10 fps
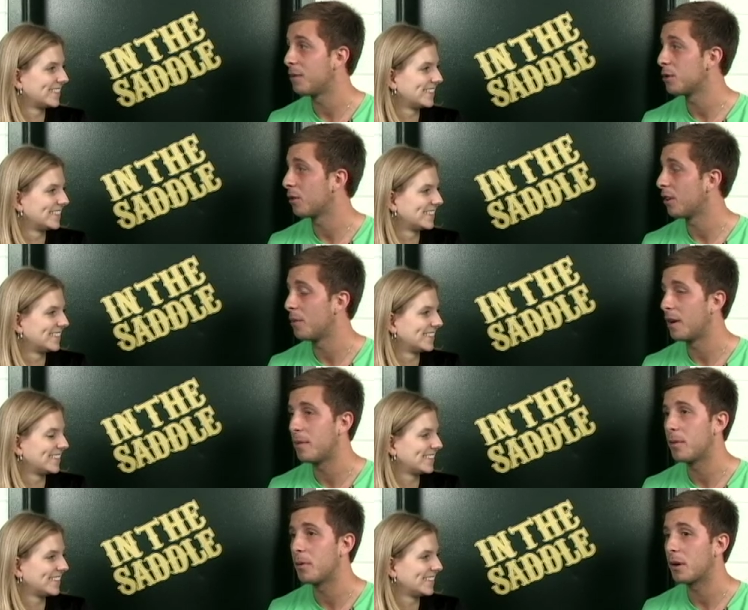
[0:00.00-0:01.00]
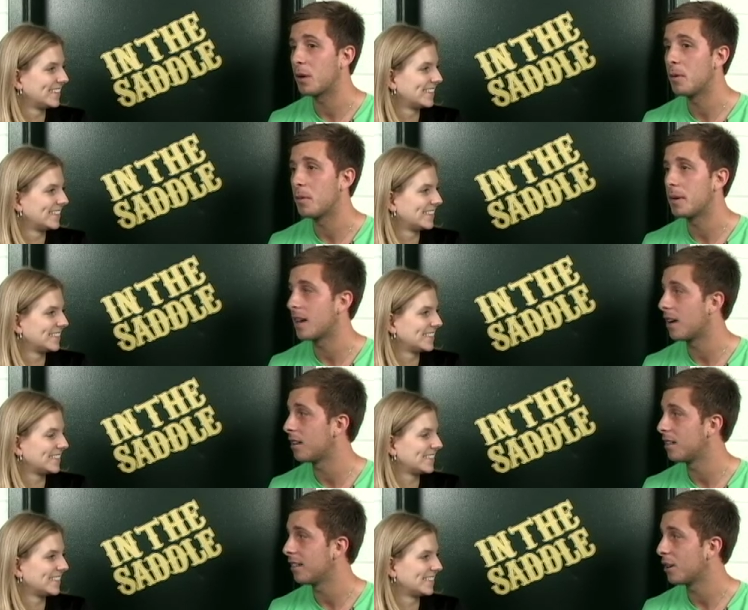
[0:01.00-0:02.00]
Speaker 1: to Oklahoma, I remember coming with my
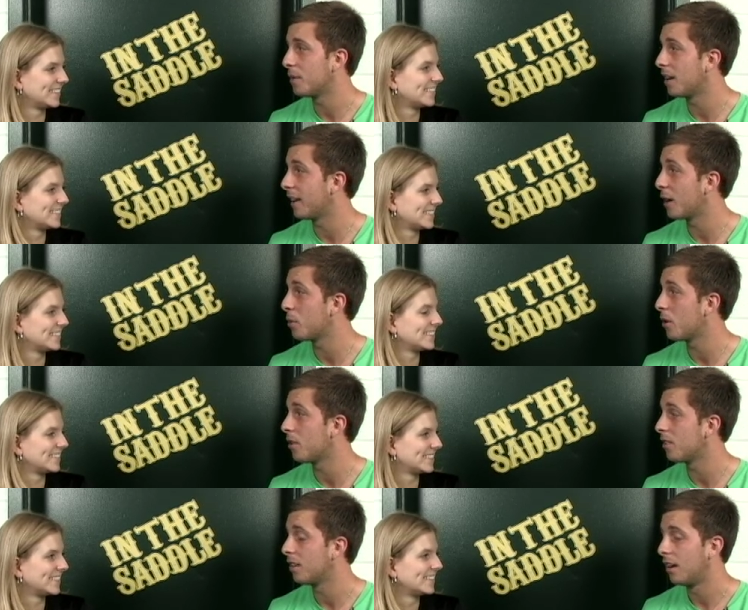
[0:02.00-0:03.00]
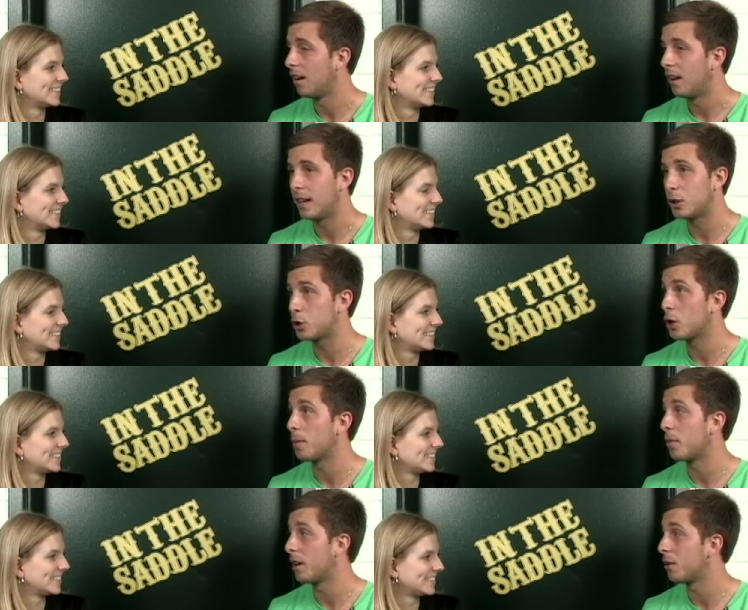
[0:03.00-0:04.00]
dad, coming out of the airport. It just took
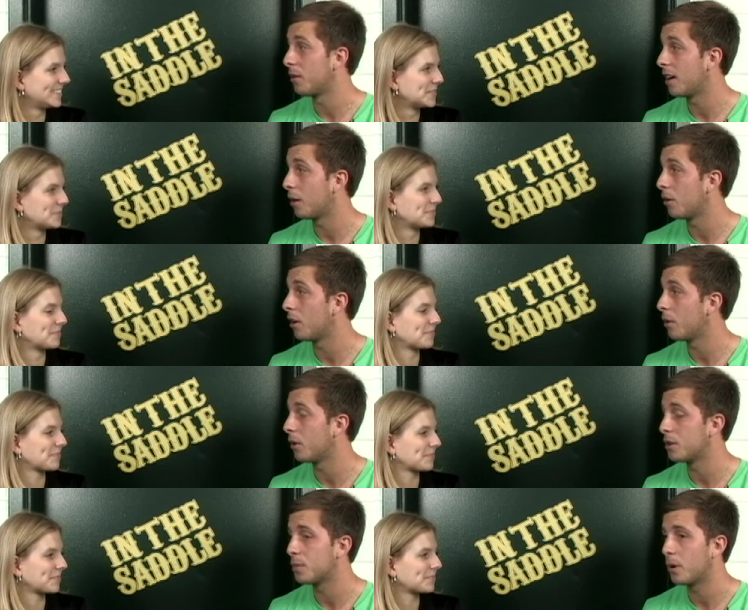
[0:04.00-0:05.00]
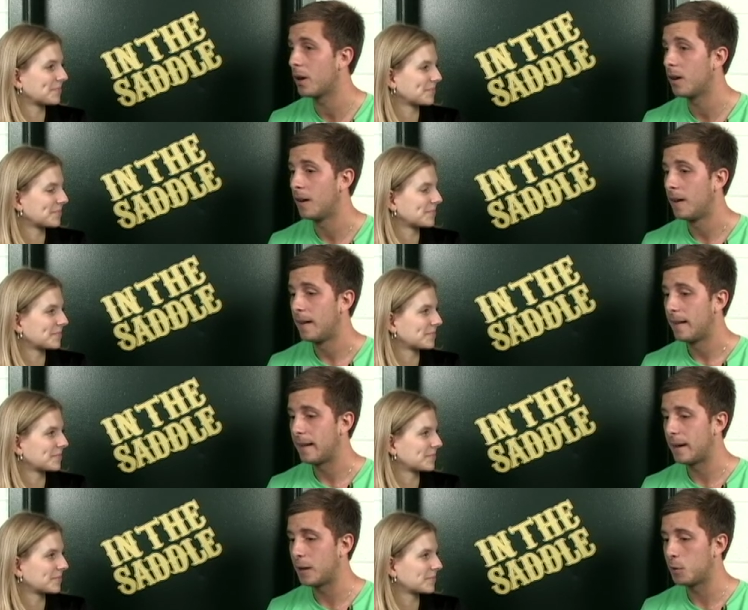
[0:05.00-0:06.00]
my breath away how hot it was. But
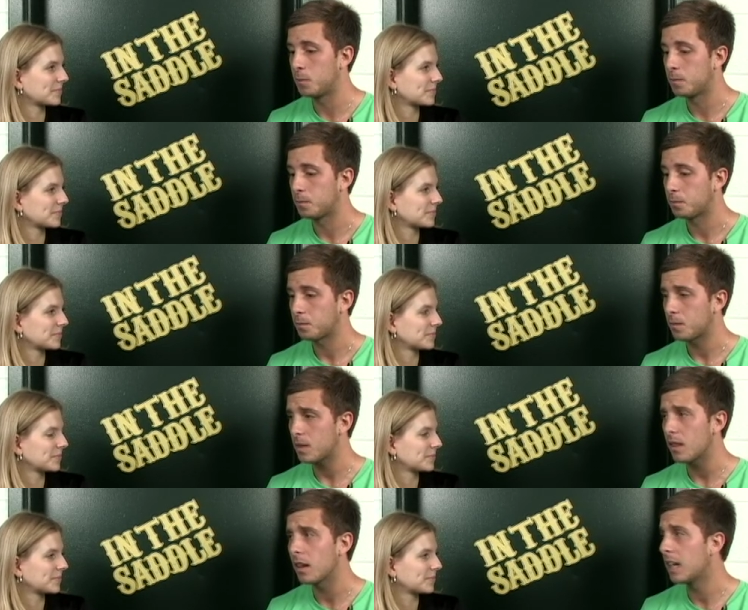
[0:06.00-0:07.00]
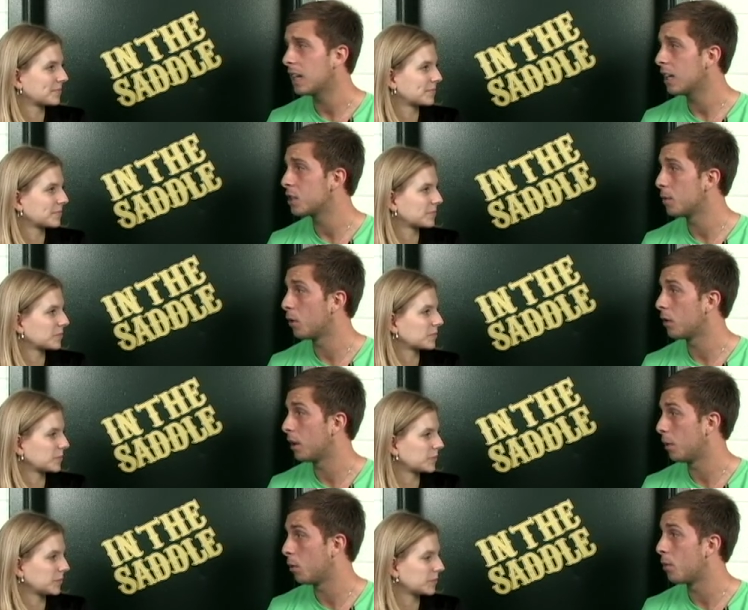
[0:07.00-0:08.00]
I think that's the
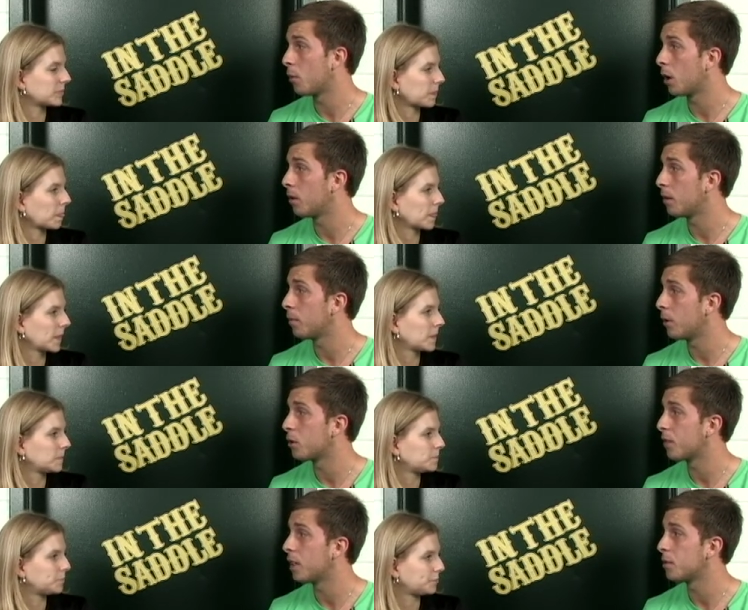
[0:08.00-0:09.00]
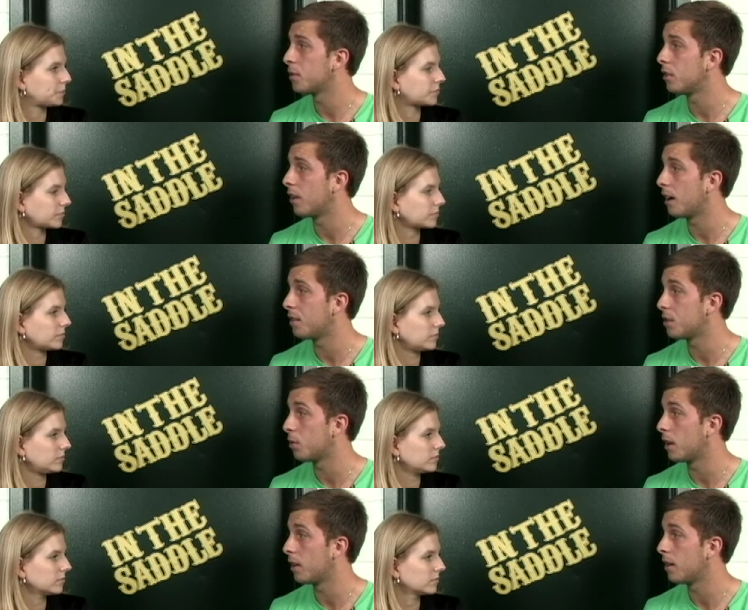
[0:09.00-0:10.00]
one problem most freshmen do have is the
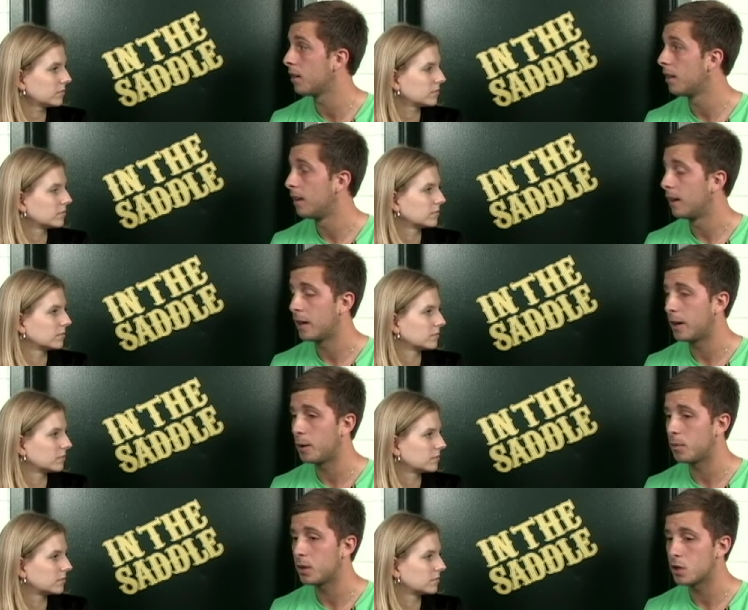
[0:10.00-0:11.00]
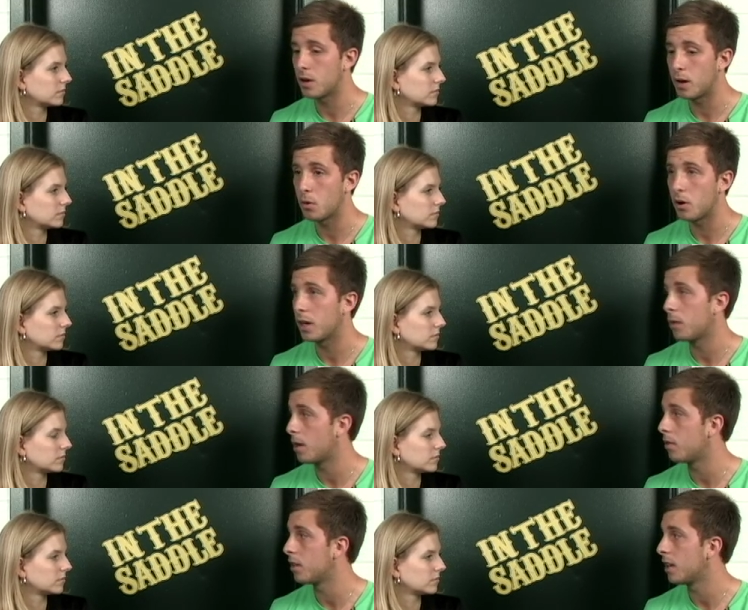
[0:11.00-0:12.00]
weather. It's all right walking
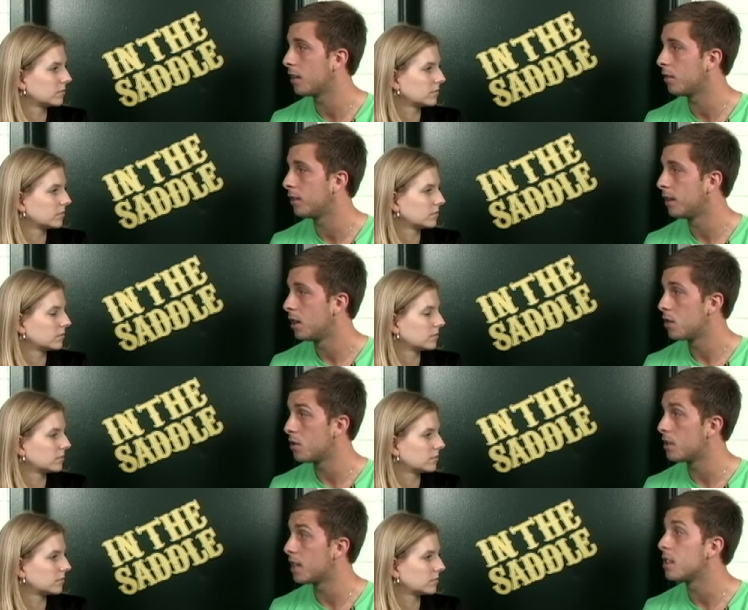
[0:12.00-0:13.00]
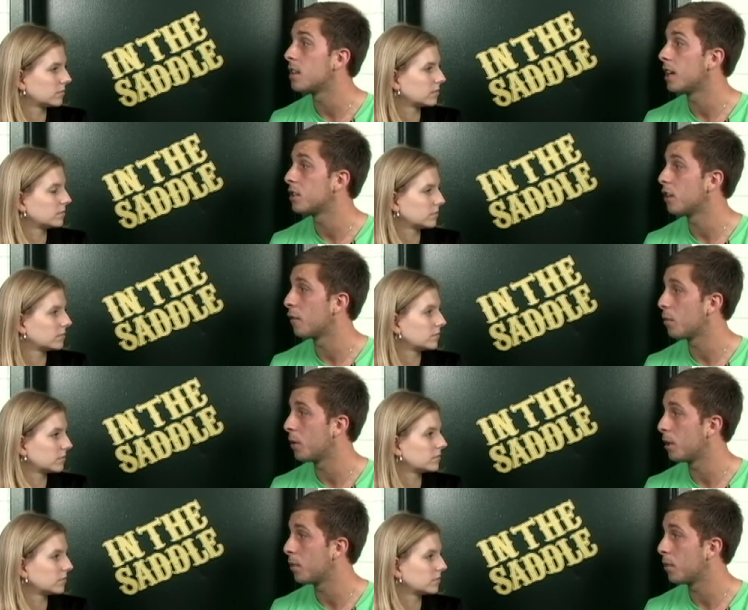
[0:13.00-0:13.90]
around in it and doing day-to-day stuff, but when you